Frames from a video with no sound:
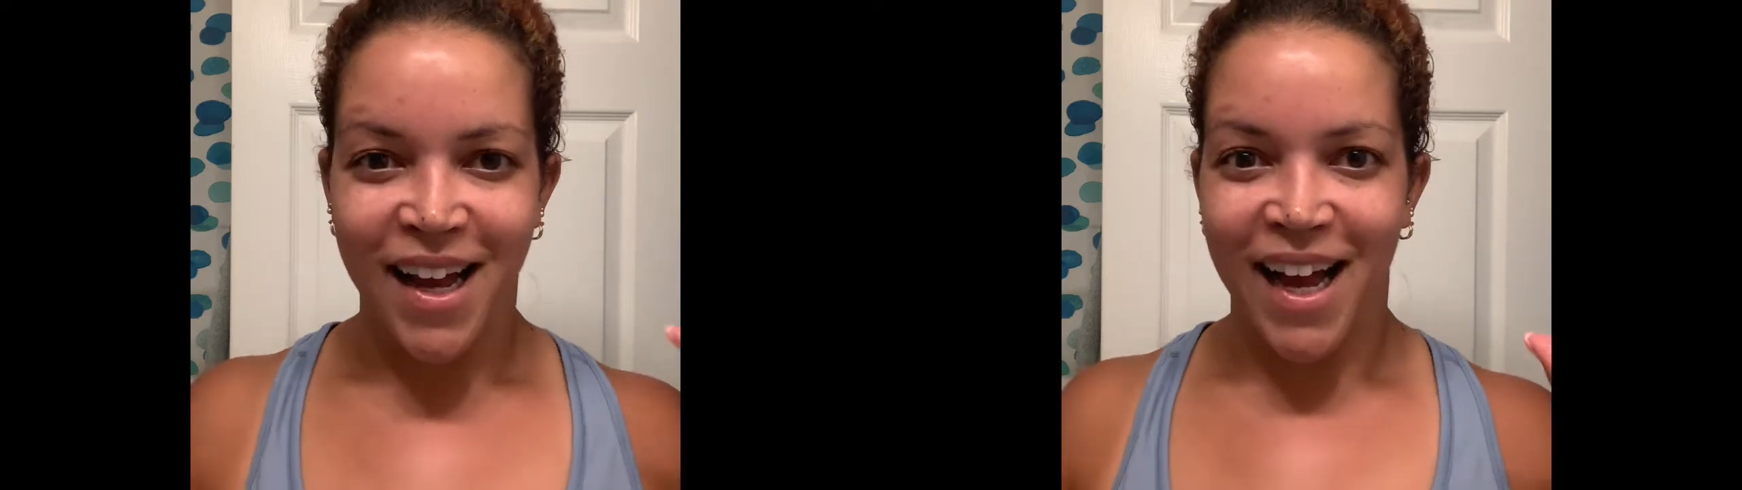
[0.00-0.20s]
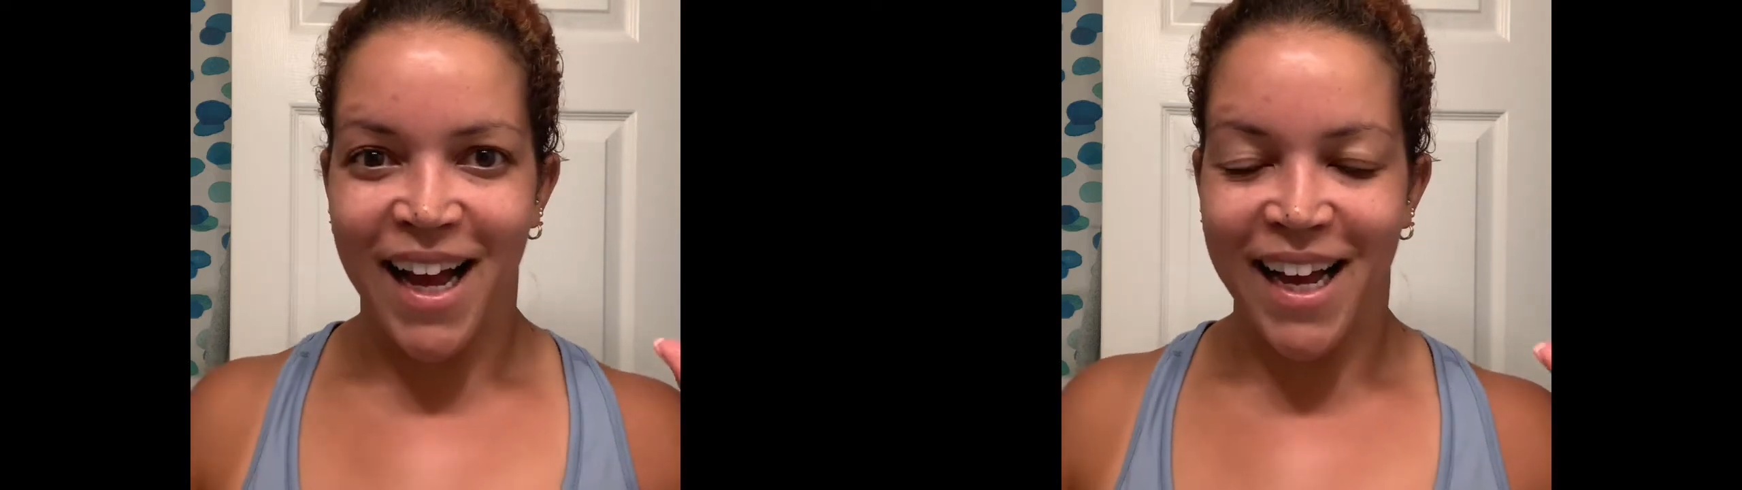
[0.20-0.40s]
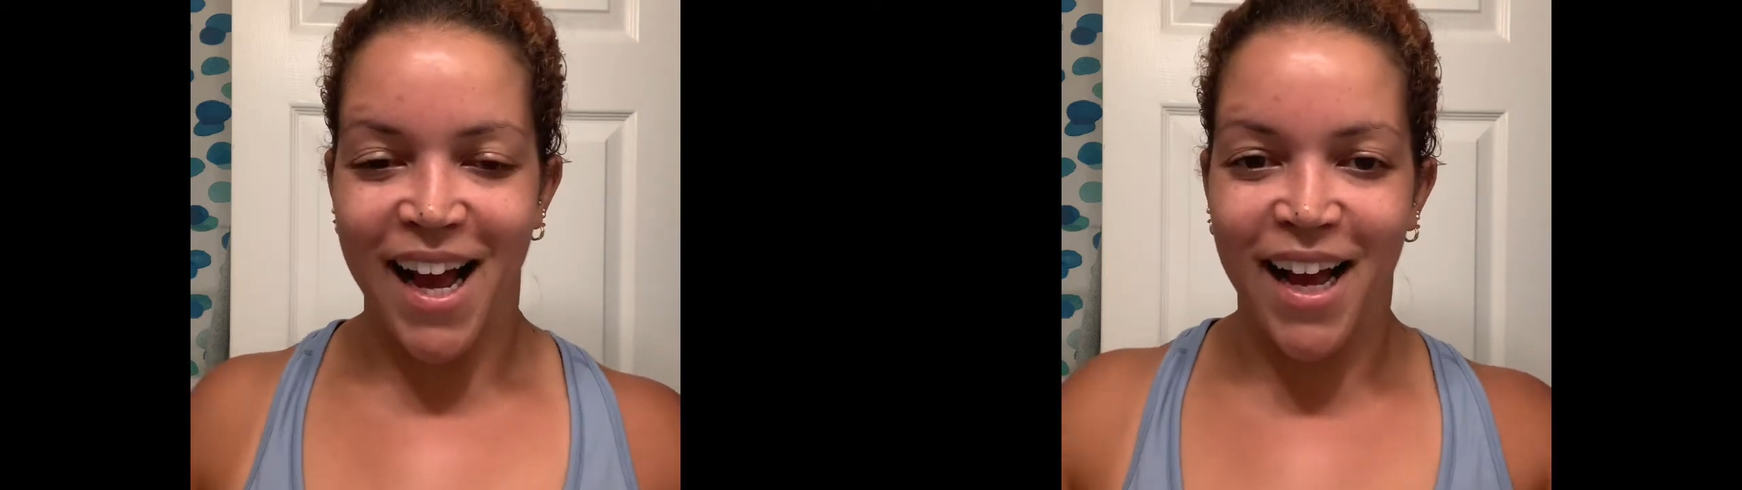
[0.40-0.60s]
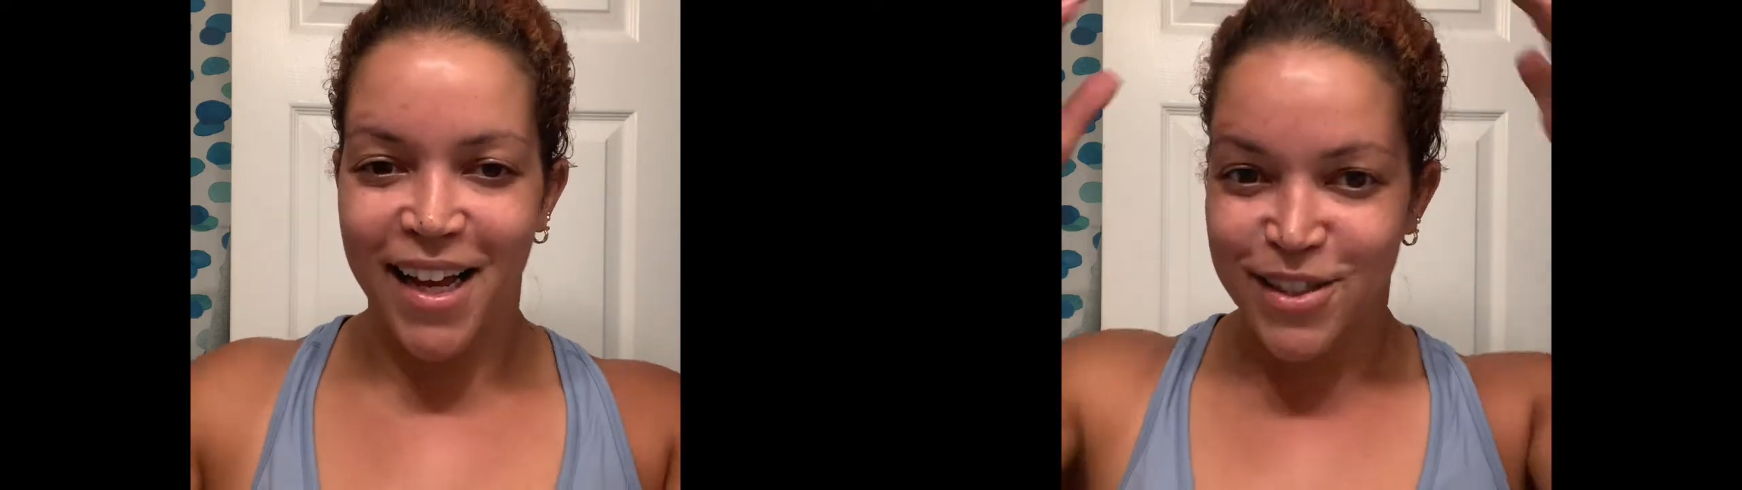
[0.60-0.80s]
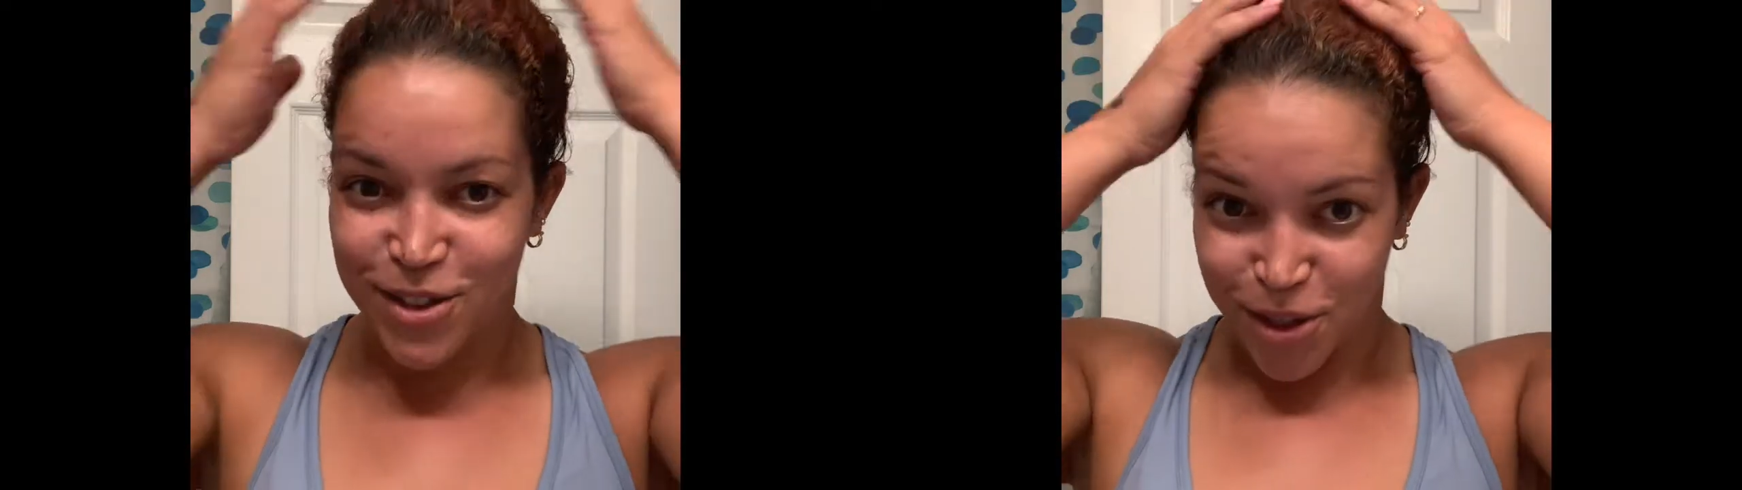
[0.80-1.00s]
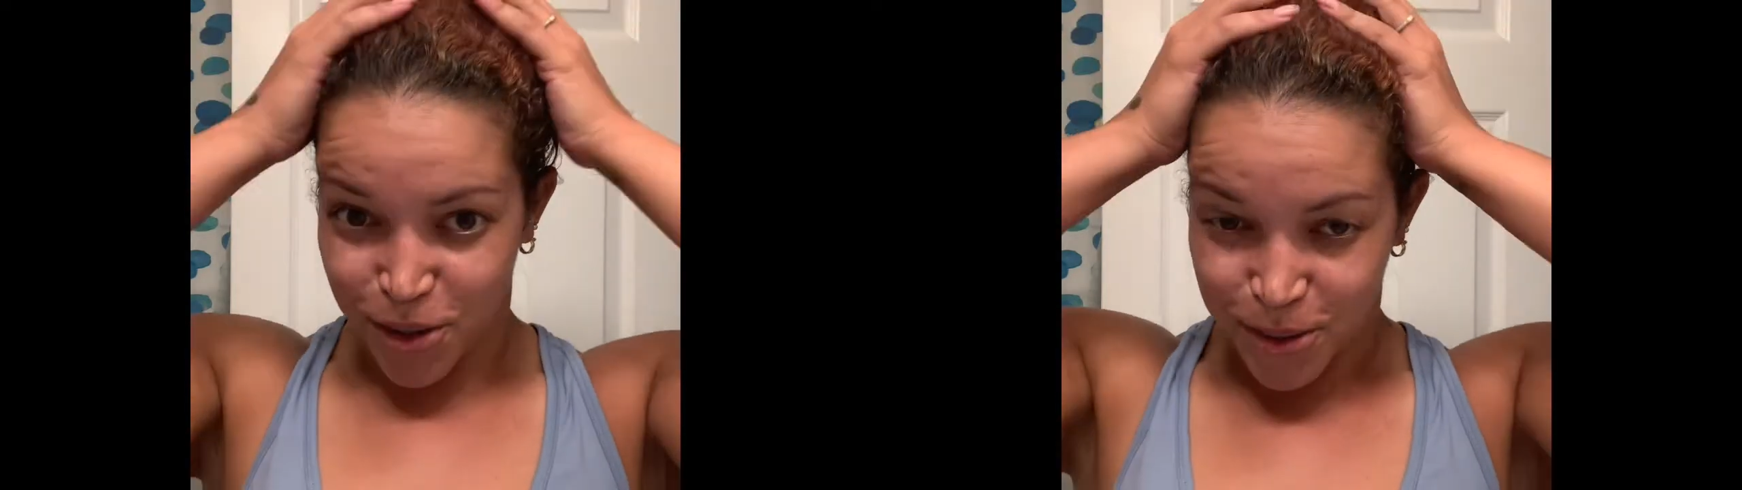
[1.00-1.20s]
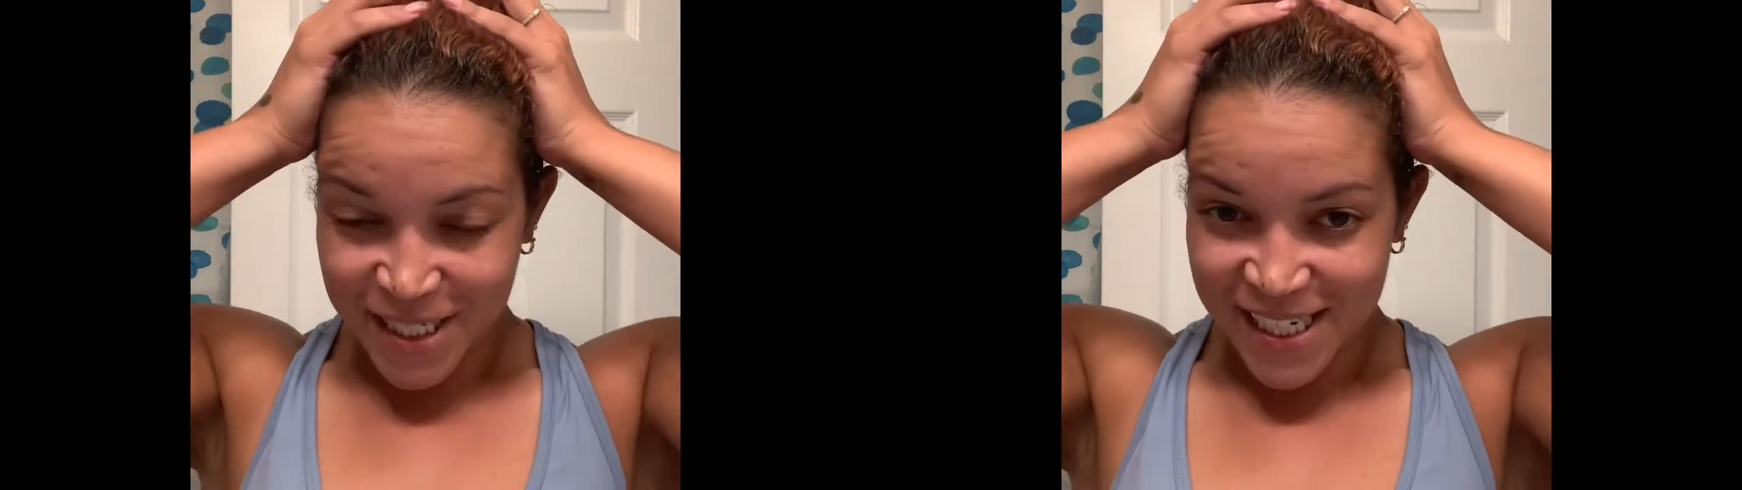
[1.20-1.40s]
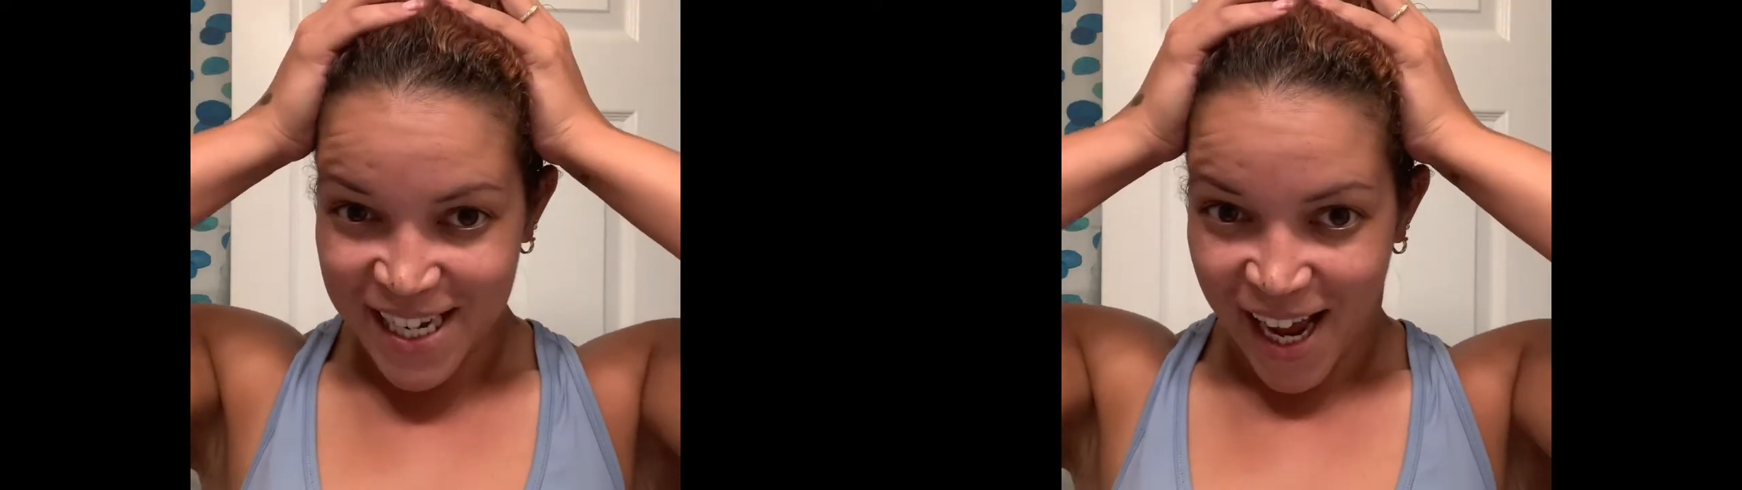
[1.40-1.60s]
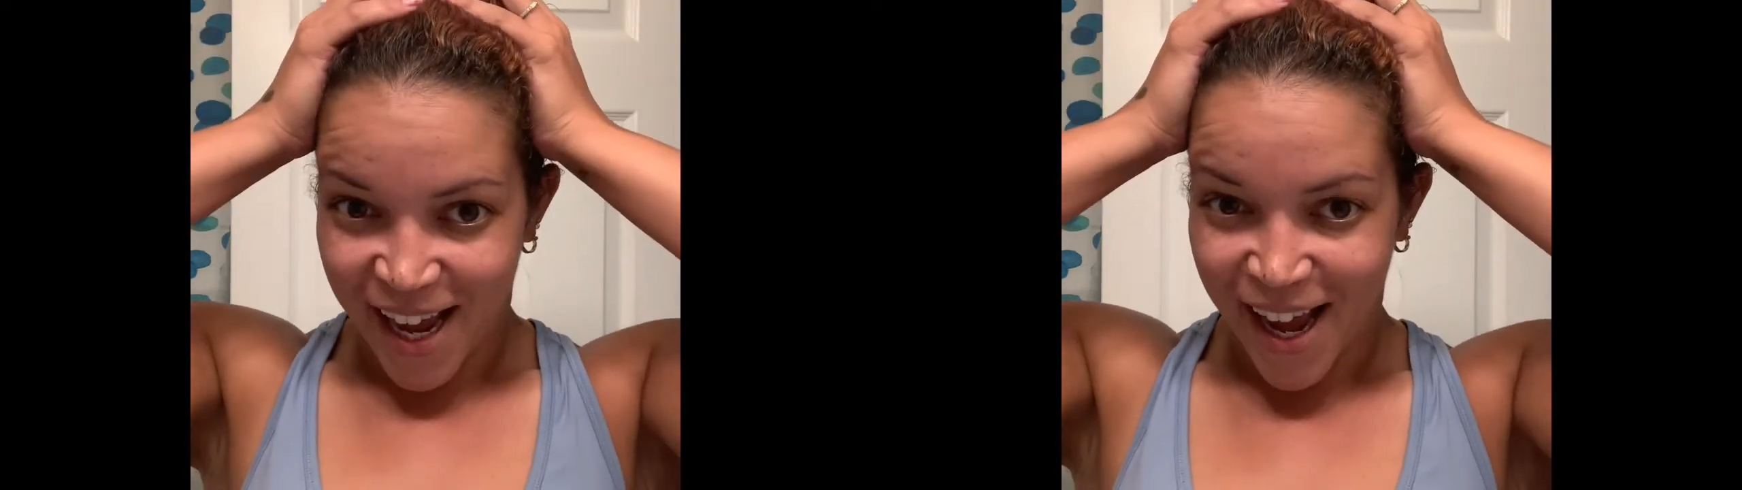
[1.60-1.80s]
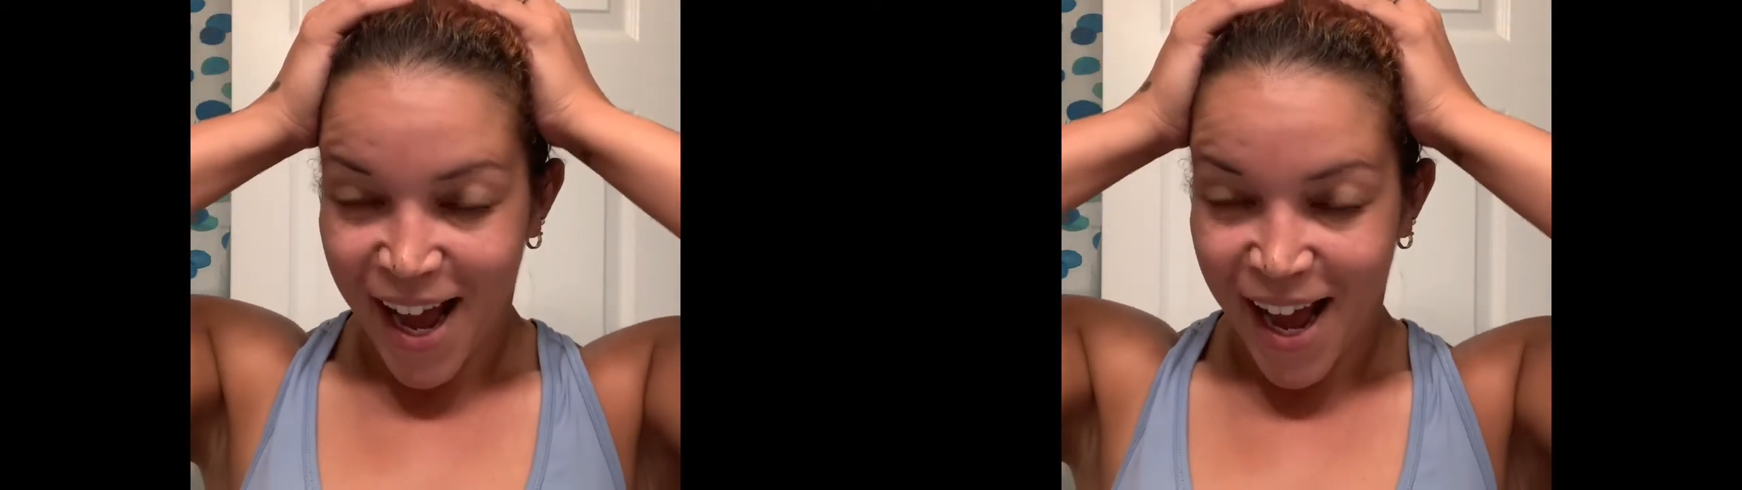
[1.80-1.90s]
Hi guys, so today